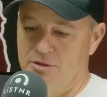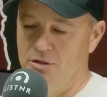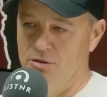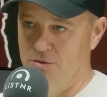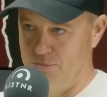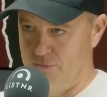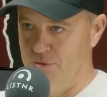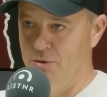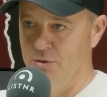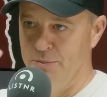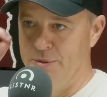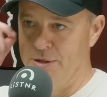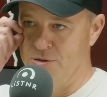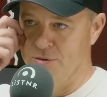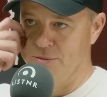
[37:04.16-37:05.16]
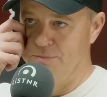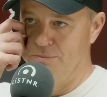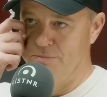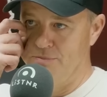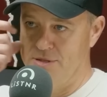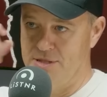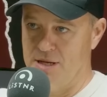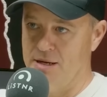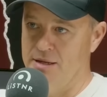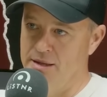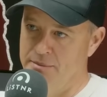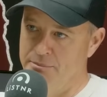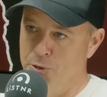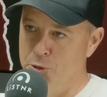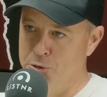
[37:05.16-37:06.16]
You and Mitch were stuck in
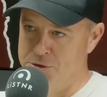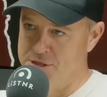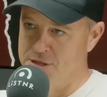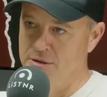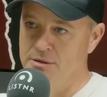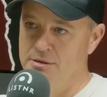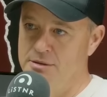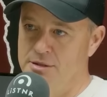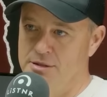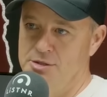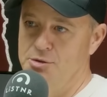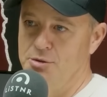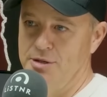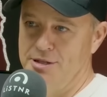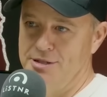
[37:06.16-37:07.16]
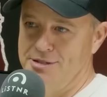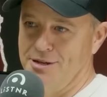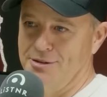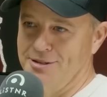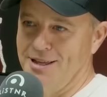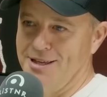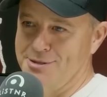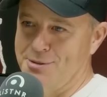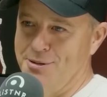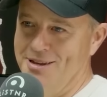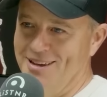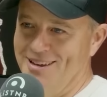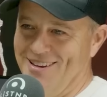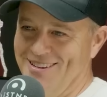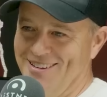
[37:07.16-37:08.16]
that mall still, the story you told last week.